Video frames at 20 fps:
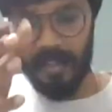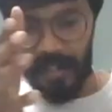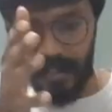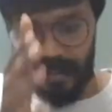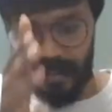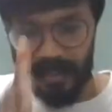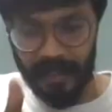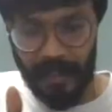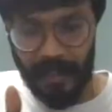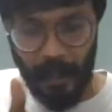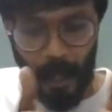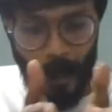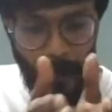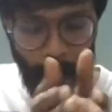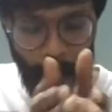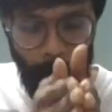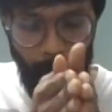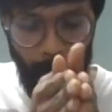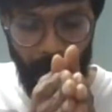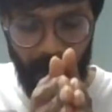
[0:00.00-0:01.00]
let's say
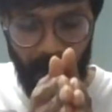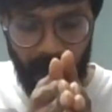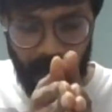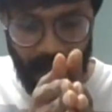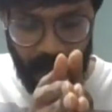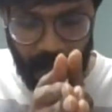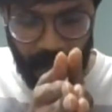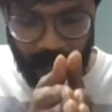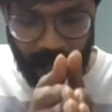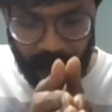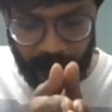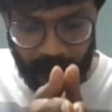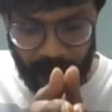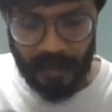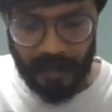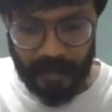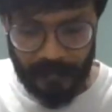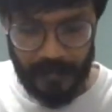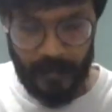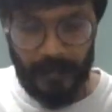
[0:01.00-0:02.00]

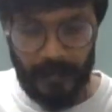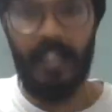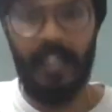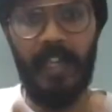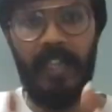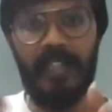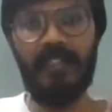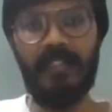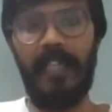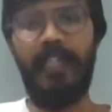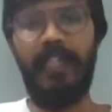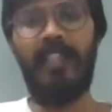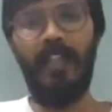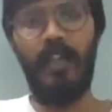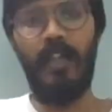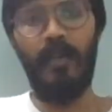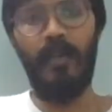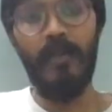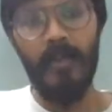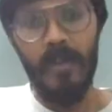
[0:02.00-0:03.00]
for 50 hours right
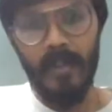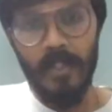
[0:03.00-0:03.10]
now,